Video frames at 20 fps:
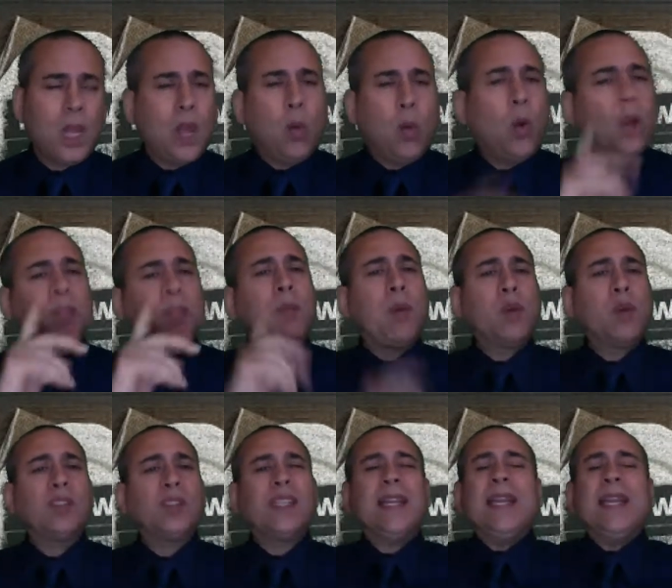One of the
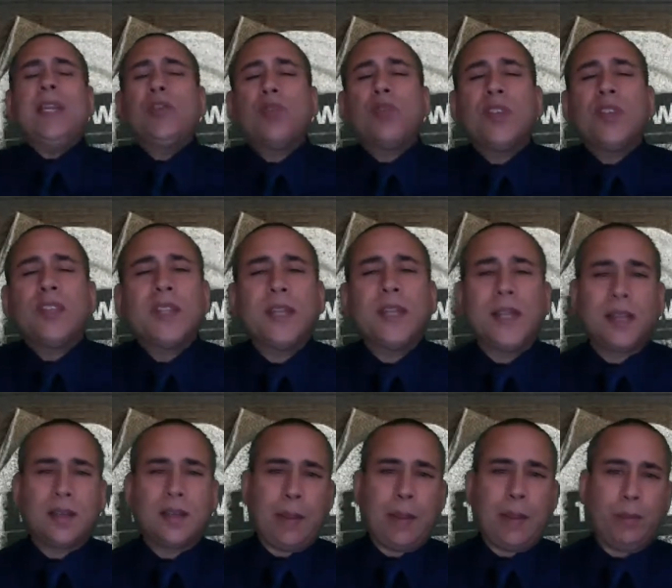most interesting
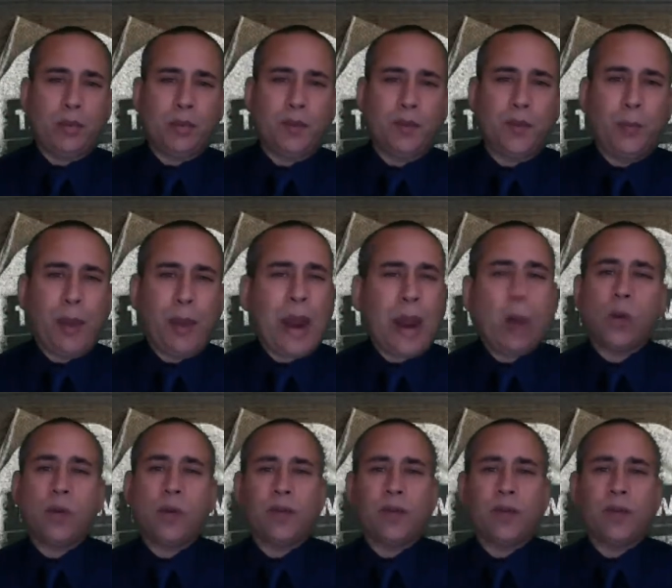examples of the power